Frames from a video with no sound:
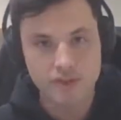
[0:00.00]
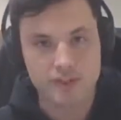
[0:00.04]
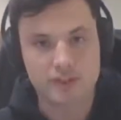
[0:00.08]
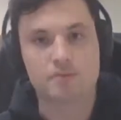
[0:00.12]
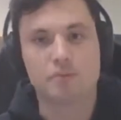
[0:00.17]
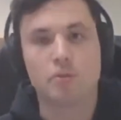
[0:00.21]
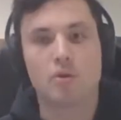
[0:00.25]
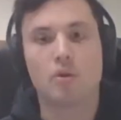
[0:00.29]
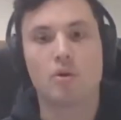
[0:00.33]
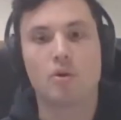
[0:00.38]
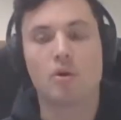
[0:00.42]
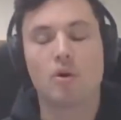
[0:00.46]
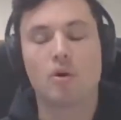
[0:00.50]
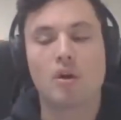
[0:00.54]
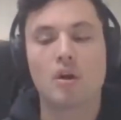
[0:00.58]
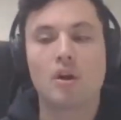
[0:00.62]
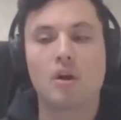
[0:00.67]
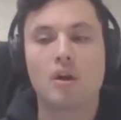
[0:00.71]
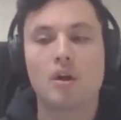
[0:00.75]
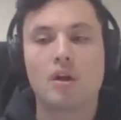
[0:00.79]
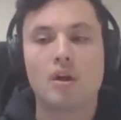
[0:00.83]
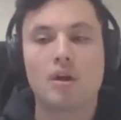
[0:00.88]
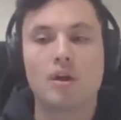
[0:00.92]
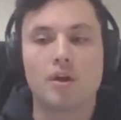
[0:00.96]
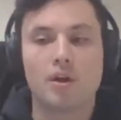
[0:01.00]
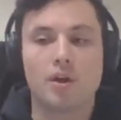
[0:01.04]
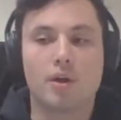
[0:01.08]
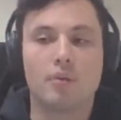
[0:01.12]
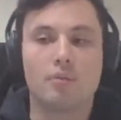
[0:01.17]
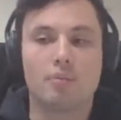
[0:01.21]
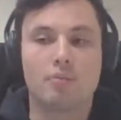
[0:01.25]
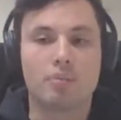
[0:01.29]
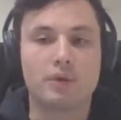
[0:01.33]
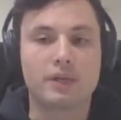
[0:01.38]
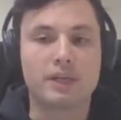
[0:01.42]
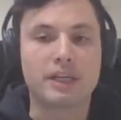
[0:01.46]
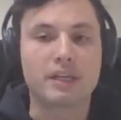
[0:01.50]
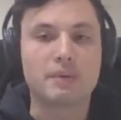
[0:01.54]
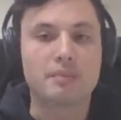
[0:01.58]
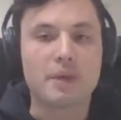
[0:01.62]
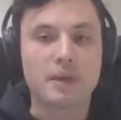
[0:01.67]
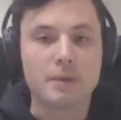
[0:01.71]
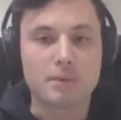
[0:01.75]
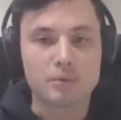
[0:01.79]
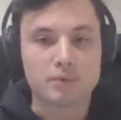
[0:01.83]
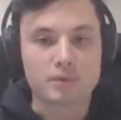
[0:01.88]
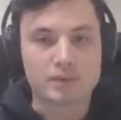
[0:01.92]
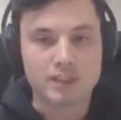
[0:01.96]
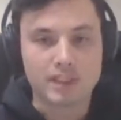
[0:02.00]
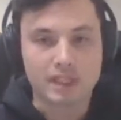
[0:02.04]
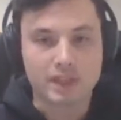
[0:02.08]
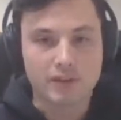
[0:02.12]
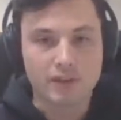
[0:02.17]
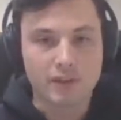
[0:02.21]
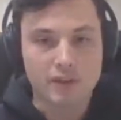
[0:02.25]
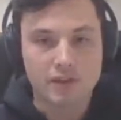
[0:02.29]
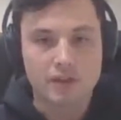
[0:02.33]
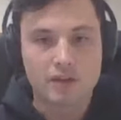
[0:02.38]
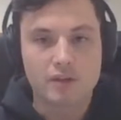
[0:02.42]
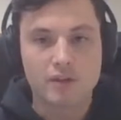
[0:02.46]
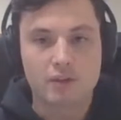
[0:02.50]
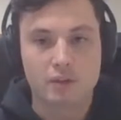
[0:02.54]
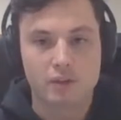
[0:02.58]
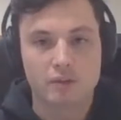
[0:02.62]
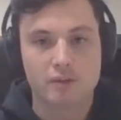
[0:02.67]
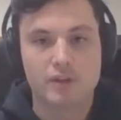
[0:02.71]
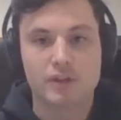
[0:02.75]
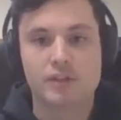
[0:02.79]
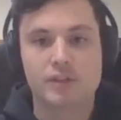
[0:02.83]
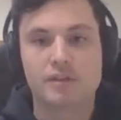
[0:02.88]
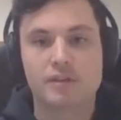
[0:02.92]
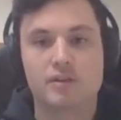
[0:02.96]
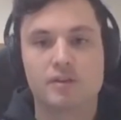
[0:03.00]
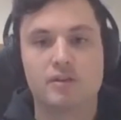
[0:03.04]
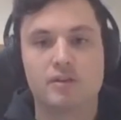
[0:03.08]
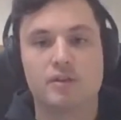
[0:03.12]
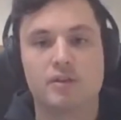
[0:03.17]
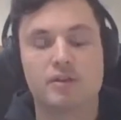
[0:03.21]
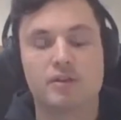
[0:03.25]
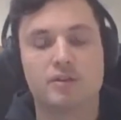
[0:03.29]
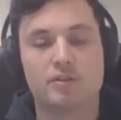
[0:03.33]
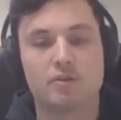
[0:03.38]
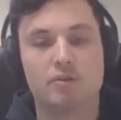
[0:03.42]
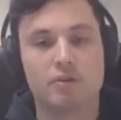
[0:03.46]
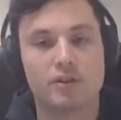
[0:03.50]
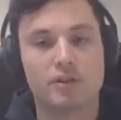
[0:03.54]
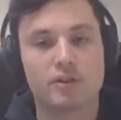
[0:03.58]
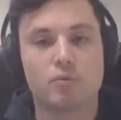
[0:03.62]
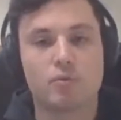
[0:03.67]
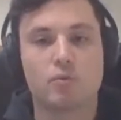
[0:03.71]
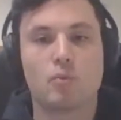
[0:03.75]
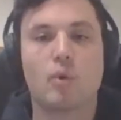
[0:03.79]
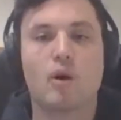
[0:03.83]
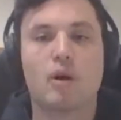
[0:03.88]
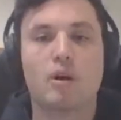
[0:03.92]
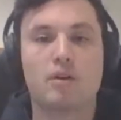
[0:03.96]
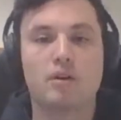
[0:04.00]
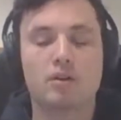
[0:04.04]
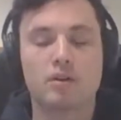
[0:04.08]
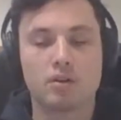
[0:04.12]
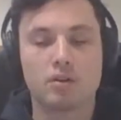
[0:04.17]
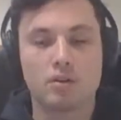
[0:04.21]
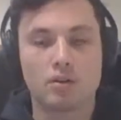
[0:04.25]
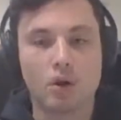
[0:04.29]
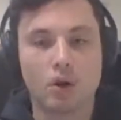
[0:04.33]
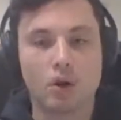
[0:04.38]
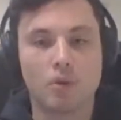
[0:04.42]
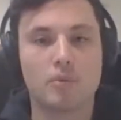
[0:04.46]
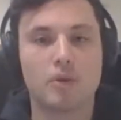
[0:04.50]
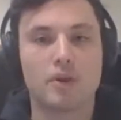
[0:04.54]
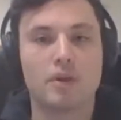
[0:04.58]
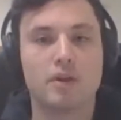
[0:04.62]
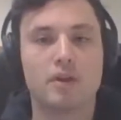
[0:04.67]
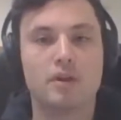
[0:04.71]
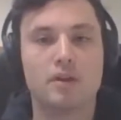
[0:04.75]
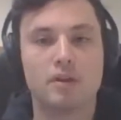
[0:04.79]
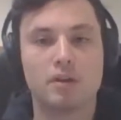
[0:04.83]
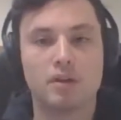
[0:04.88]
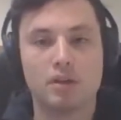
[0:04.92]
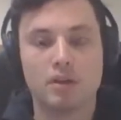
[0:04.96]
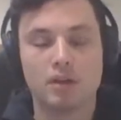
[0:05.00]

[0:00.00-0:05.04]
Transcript: It's more bringing people together through this one common